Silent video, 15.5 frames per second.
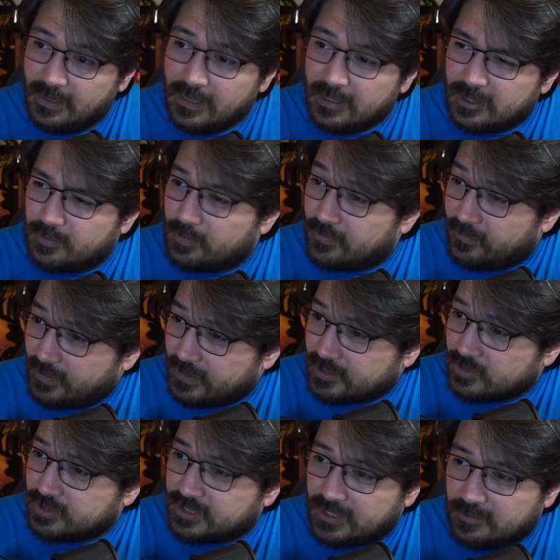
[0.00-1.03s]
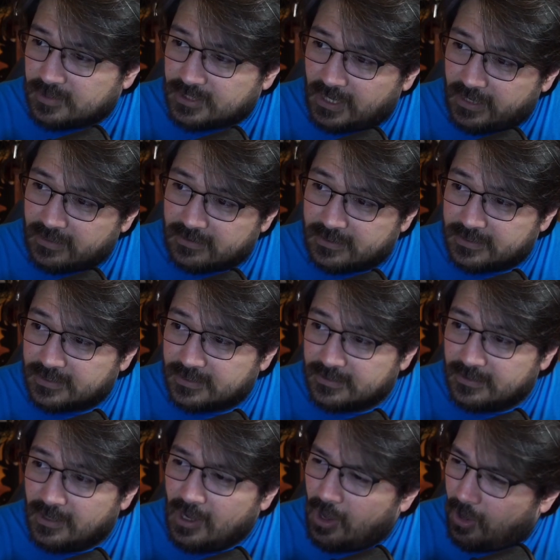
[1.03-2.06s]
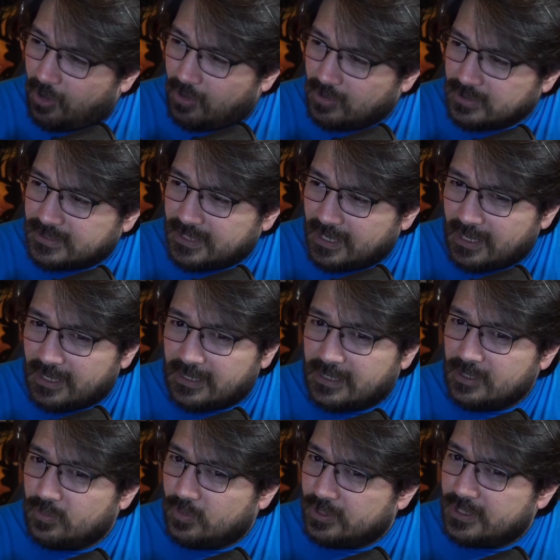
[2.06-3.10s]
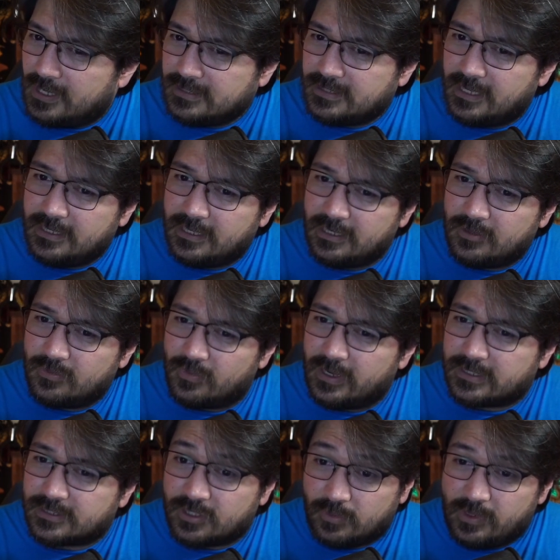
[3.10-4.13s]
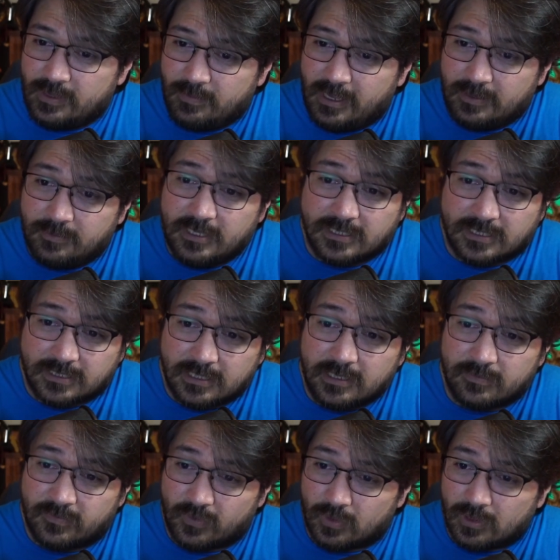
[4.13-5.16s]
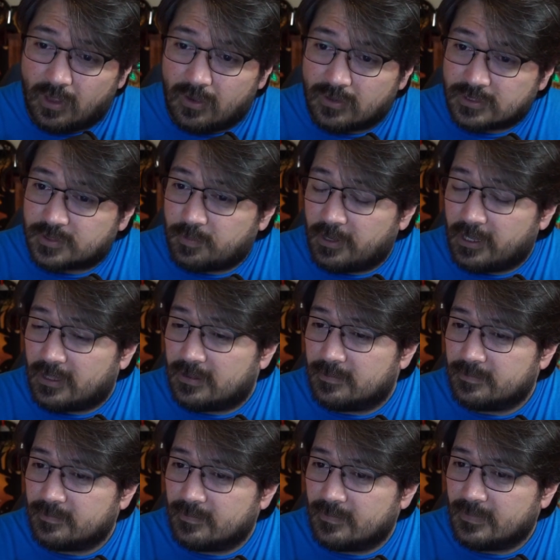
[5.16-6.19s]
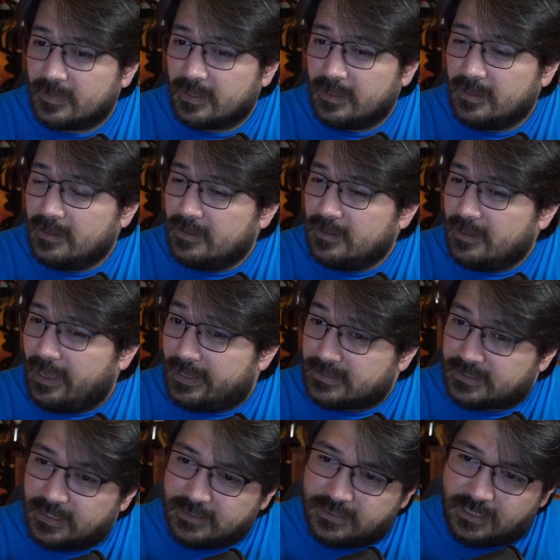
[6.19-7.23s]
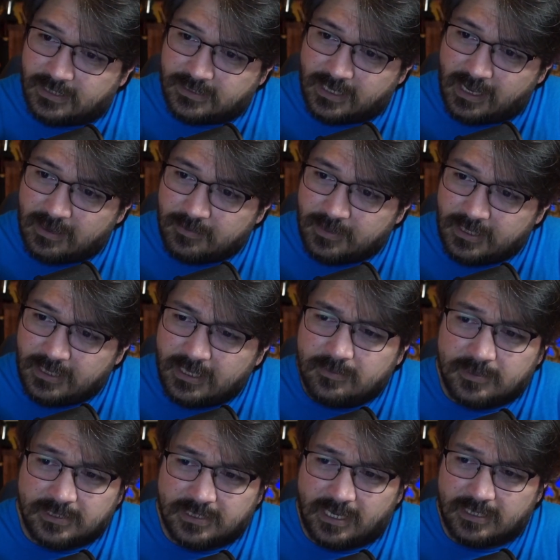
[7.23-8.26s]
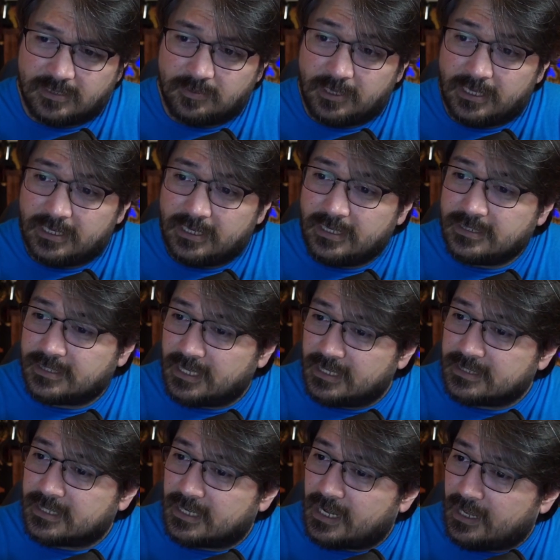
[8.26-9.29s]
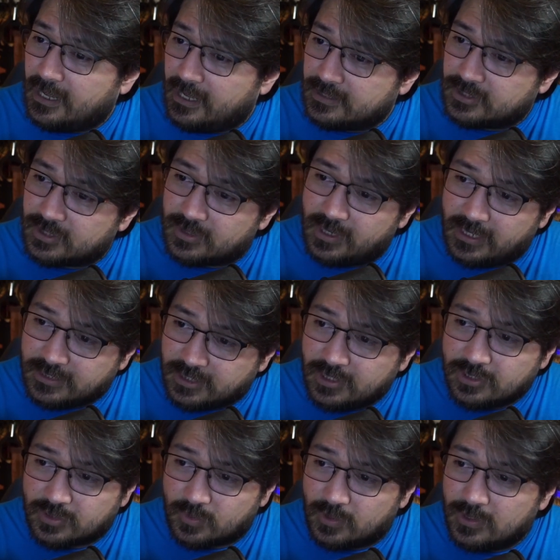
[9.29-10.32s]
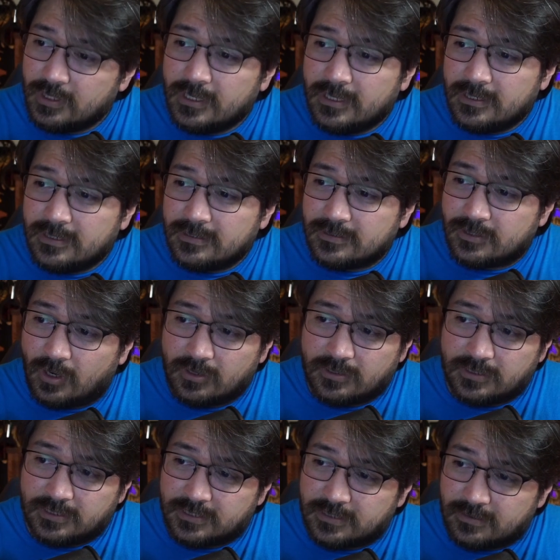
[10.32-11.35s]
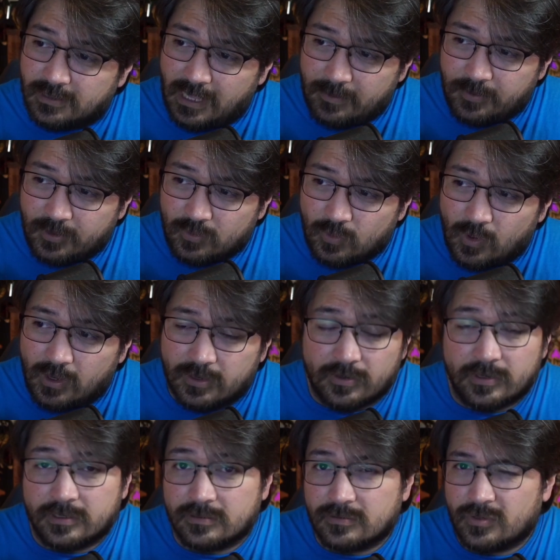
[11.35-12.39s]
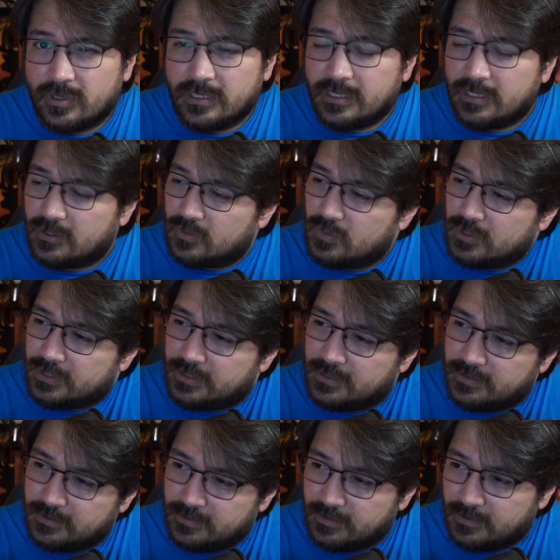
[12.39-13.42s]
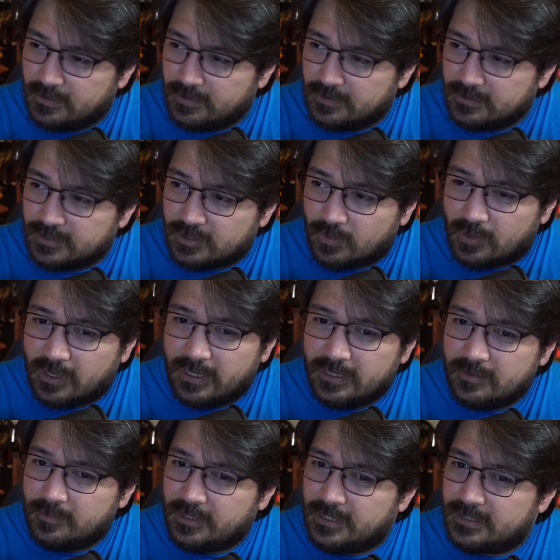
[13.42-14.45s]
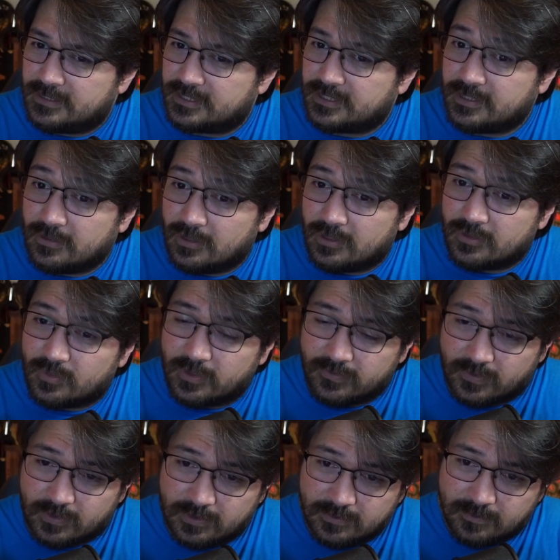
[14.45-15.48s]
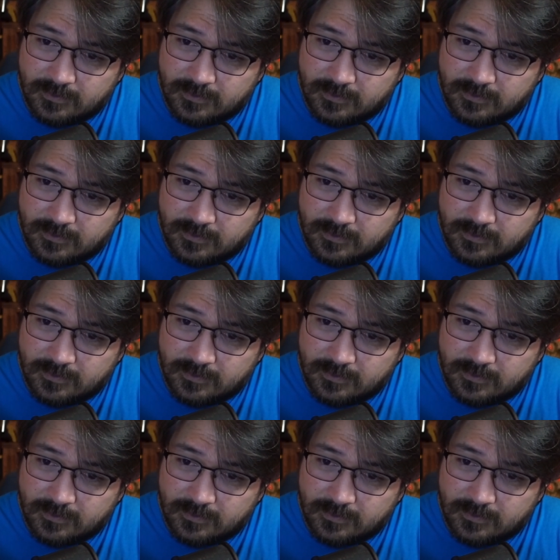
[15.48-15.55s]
The professor seems tireless. All day he would not take any rest, though he made me sleep for a long spell. At sunset time he hypnotized me, and he says that I answered as usual, darkness, lapping water, and creaking wood. So our enemy is still on the river.